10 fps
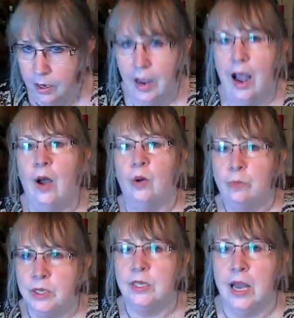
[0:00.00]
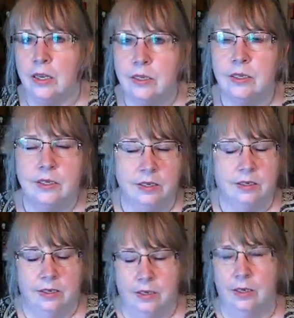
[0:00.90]
how obsessed
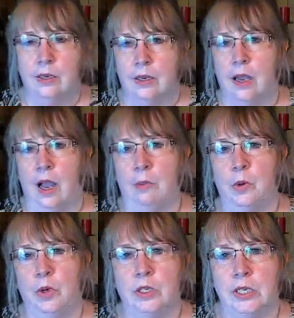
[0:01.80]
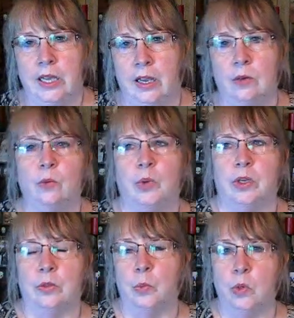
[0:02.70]
I'm going to get
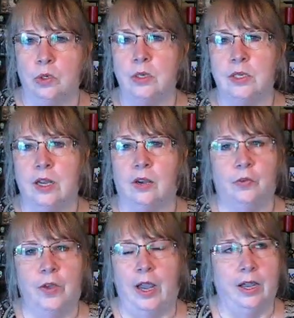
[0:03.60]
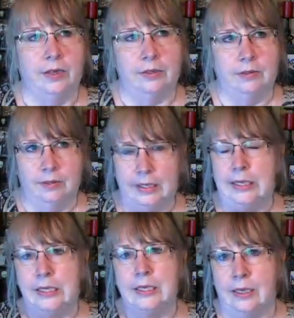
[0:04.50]
with wool stuff and
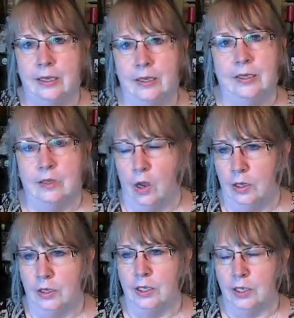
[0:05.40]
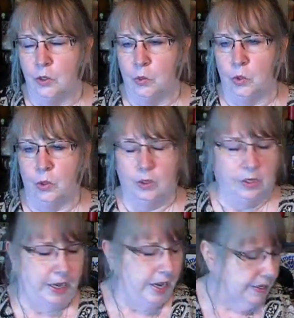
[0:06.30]
Lisa is all into the
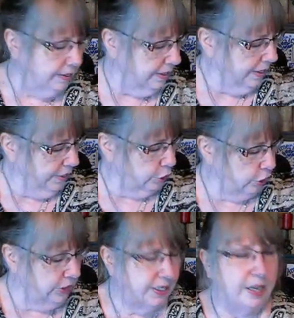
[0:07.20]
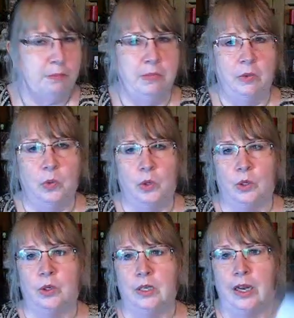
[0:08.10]
wool and she sent me
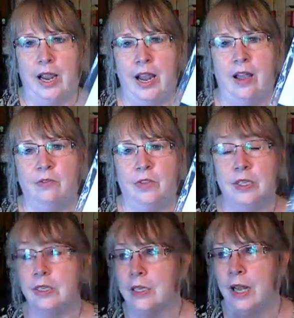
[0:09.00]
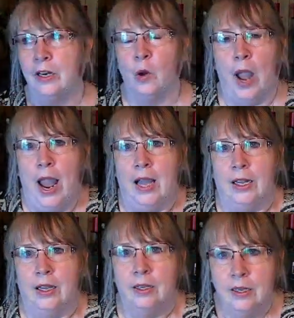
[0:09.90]
wool and I have this and I know
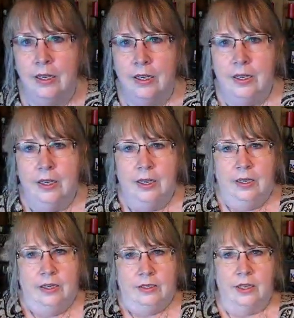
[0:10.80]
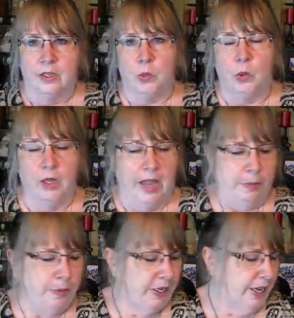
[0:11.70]
Anna does wool
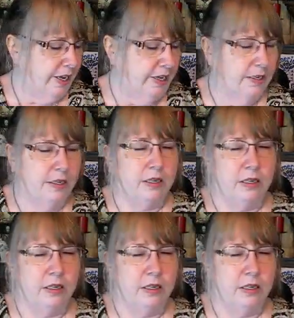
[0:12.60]
applique and